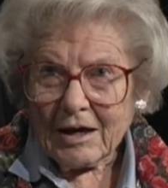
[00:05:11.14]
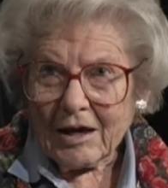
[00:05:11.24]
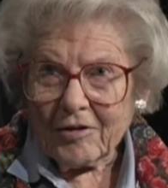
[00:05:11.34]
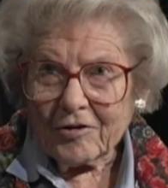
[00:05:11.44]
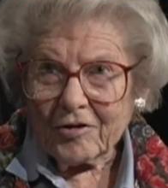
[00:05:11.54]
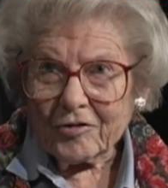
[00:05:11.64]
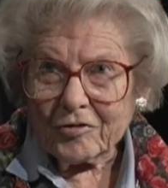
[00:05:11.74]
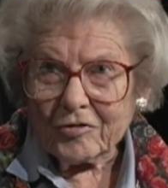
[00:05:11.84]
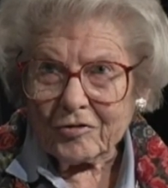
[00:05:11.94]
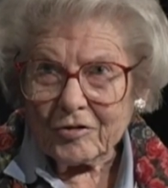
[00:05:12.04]
And the nursery
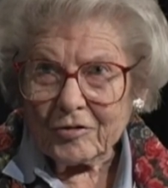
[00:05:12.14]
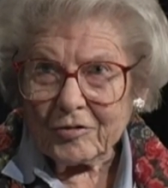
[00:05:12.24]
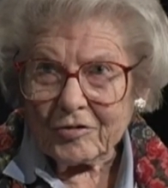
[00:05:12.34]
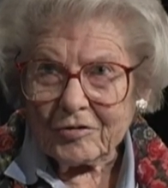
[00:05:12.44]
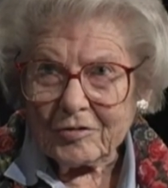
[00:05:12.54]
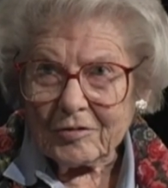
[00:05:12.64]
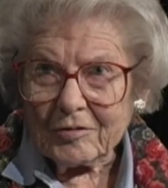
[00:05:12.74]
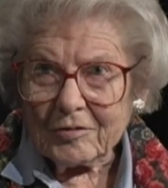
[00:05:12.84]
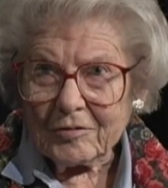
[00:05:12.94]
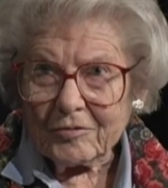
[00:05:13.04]
school was
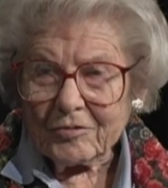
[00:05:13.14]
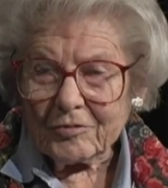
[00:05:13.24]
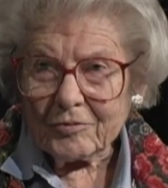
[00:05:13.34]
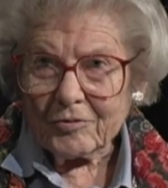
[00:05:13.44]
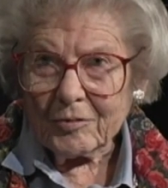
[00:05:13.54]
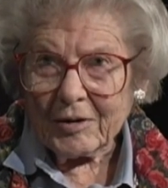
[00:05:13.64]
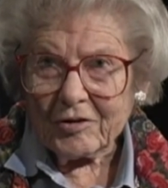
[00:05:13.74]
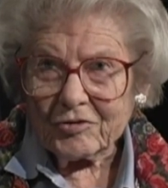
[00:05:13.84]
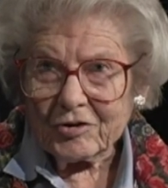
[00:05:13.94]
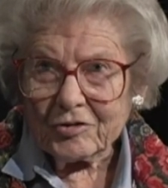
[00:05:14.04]
for my
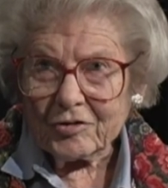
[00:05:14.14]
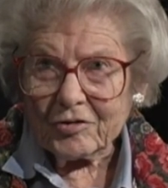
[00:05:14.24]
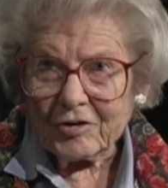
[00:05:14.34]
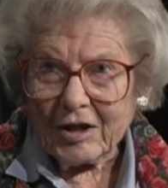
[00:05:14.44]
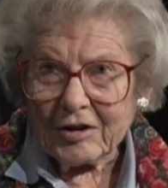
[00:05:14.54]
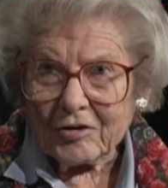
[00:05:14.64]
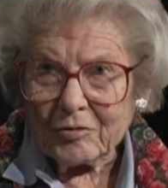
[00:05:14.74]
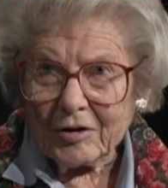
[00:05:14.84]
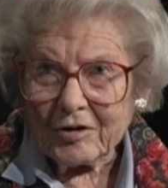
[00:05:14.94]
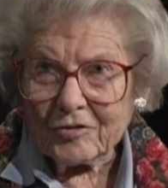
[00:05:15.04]
children's sake, as
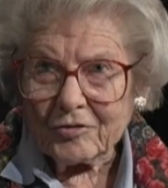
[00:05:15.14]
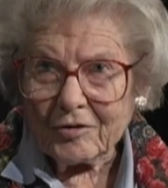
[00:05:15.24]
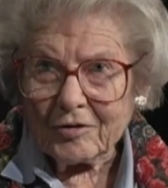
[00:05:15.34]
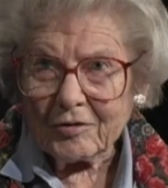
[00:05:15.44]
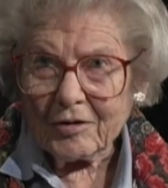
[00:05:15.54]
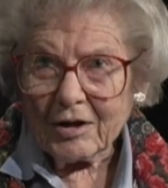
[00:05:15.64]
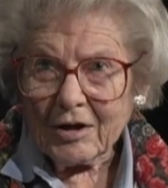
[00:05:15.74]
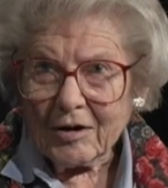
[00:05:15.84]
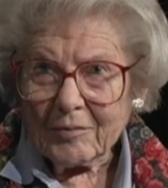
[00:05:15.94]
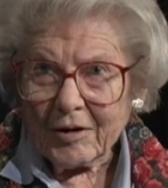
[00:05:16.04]
well as
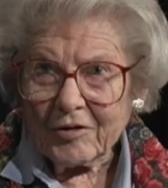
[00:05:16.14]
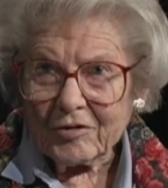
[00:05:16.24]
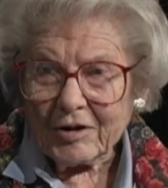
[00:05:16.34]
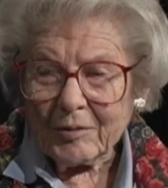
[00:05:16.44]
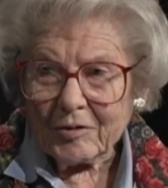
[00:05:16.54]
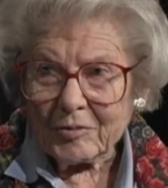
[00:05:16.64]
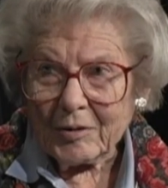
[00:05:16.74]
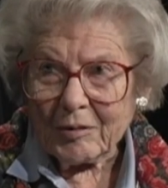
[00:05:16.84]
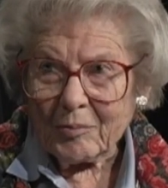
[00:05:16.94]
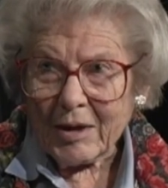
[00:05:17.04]
by this time I was
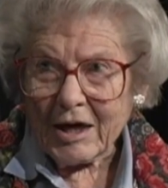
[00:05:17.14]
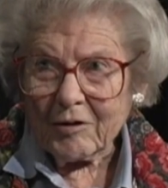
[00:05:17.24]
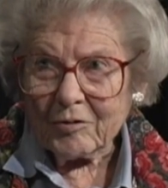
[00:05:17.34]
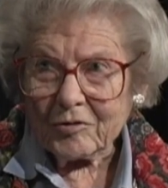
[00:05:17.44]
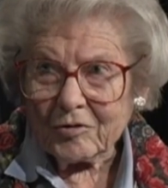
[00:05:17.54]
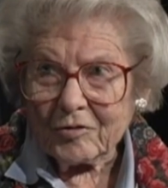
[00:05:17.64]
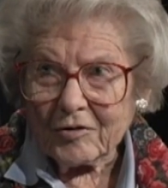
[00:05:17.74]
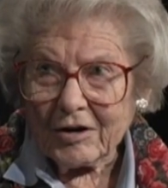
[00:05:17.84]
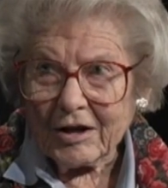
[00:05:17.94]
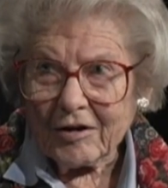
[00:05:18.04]
being paid, which was
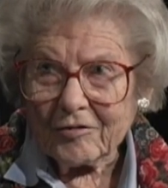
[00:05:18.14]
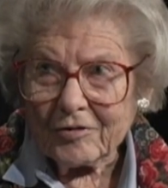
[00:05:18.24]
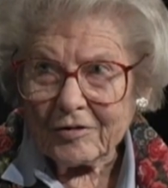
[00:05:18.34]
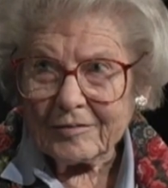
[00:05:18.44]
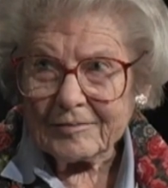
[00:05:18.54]
very helpful.